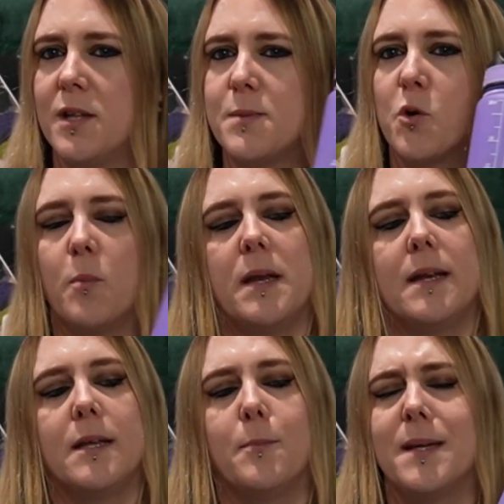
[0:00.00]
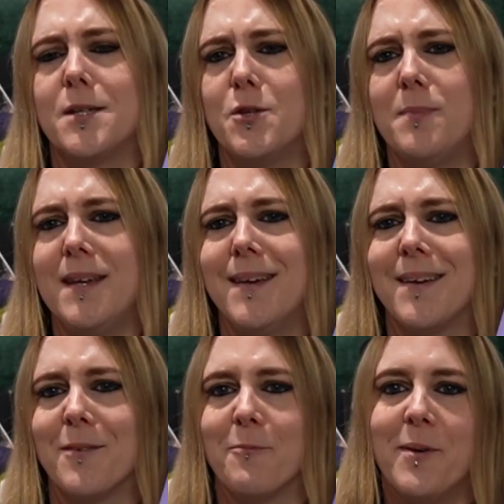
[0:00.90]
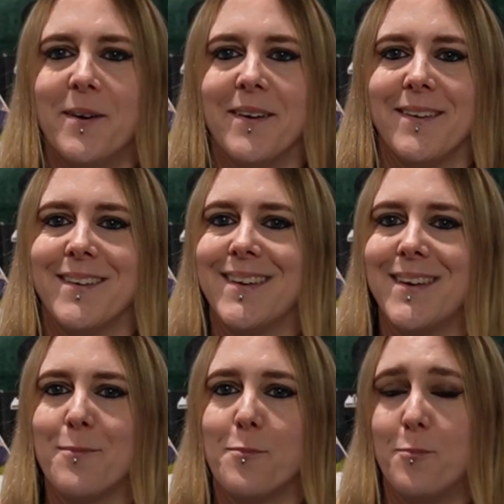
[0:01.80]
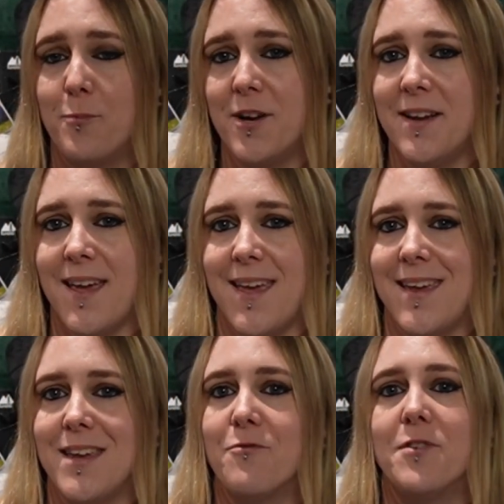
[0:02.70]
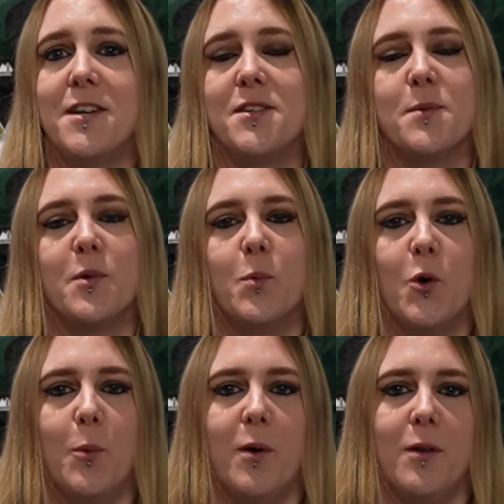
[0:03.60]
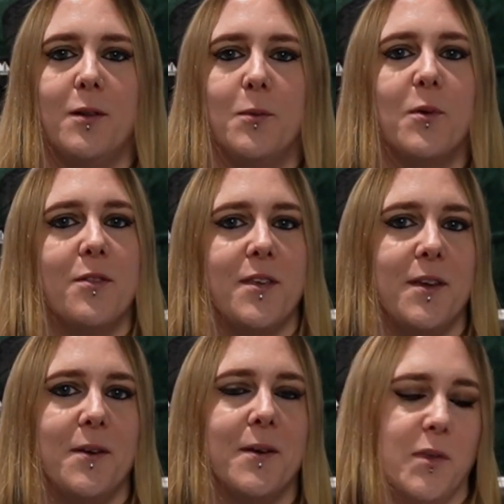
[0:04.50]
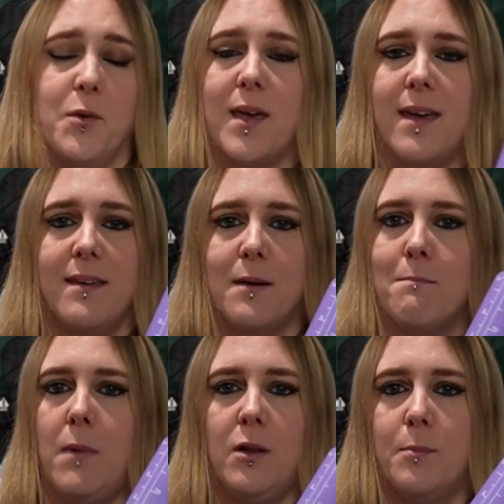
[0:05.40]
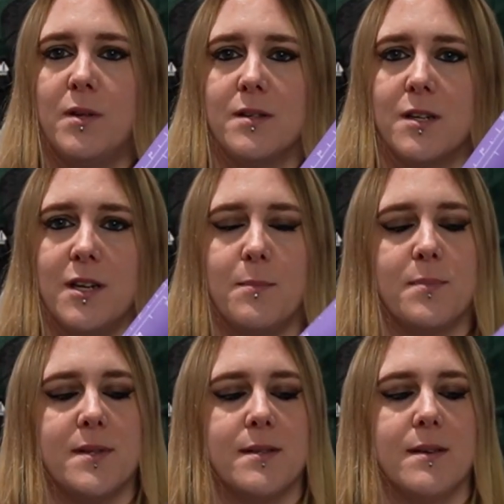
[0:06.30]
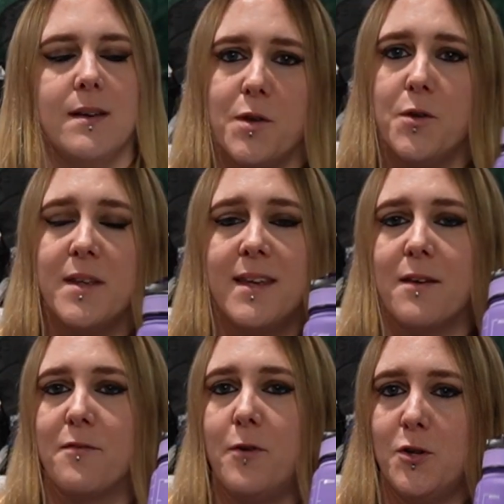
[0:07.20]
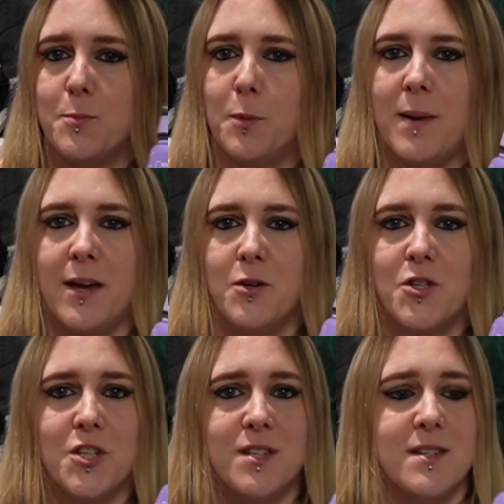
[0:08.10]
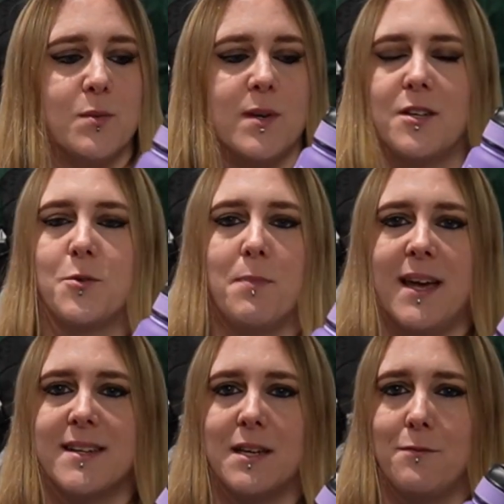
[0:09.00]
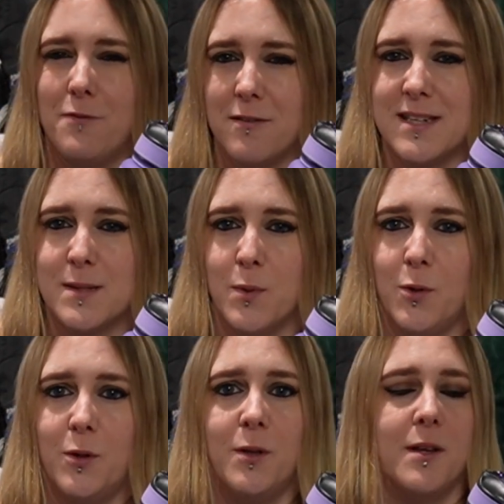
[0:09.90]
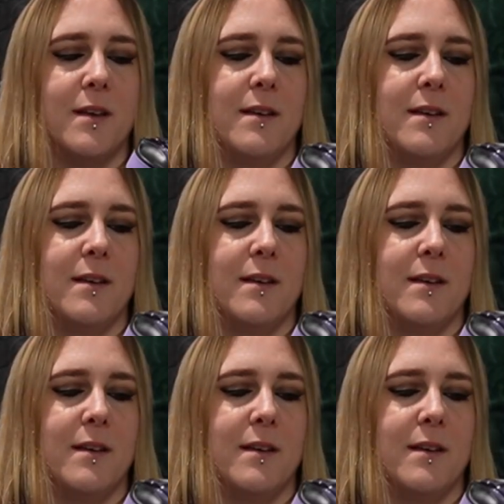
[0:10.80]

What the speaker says: is probably a little bit too big, but bring a reusable water bottle with you. You can get multiple types. You can get foldable pouches which pack down very small.